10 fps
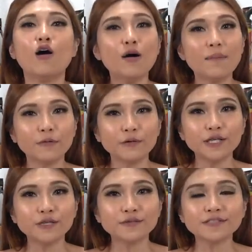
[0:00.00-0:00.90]
All my
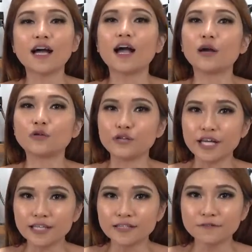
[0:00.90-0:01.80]
videos are
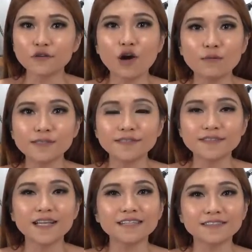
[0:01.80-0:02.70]
Creative
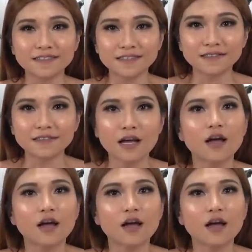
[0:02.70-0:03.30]
Commons licensed,